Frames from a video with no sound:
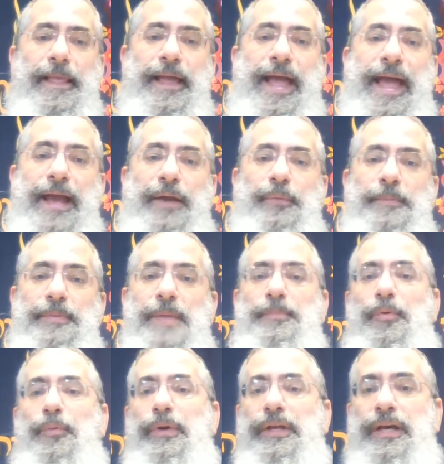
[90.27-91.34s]
and when
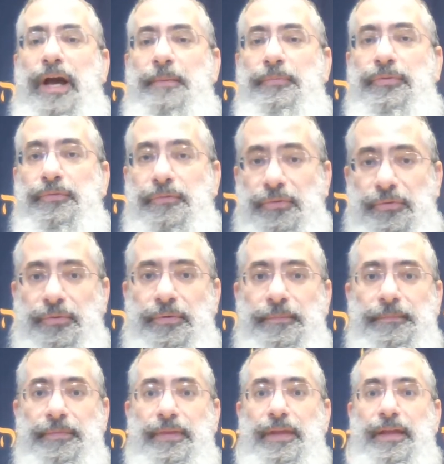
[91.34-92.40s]
people would come through,
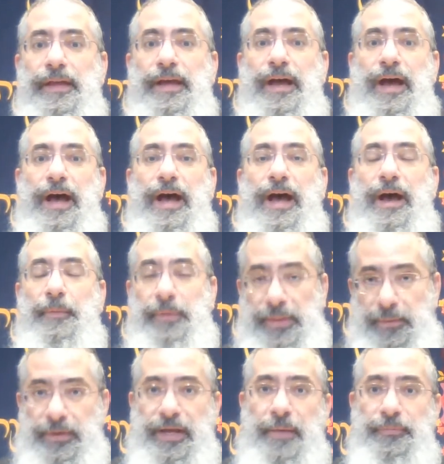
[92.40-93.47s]
uh, when
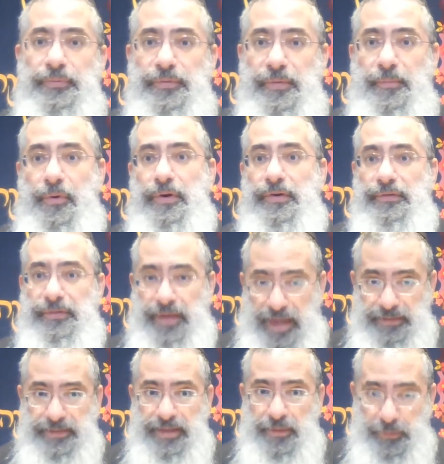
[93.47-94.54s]
they would come through the mourner's
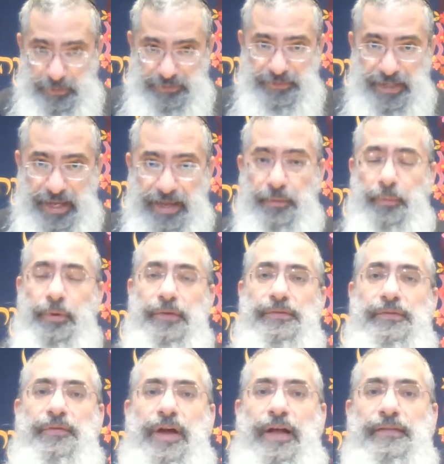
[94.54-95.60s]
gate, they would say
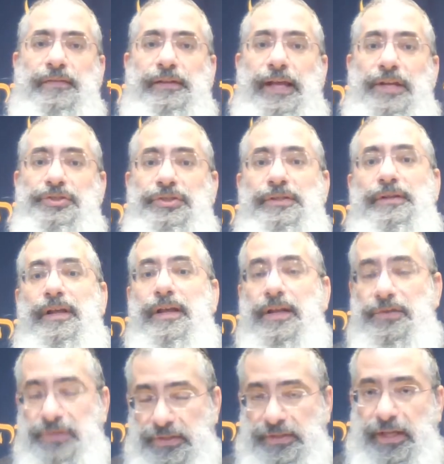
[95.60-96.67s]
words of consolation,
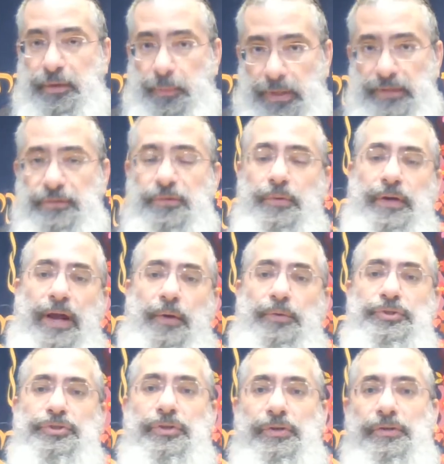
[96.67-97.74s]
just like we do in our
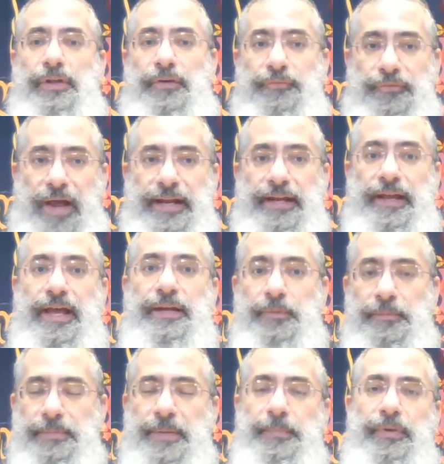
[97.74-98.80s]
shul on Friday night
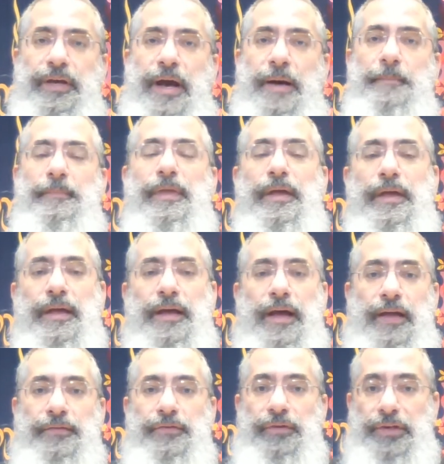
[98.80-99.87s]
when people come
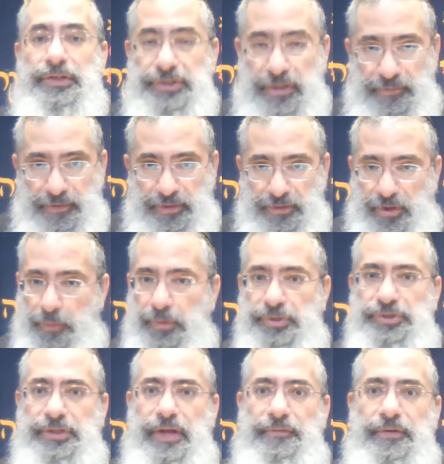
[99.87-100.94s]
uh, during Shiva. No one
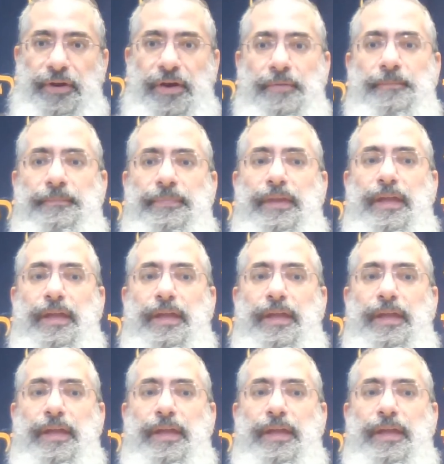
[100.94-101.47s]
should ever know.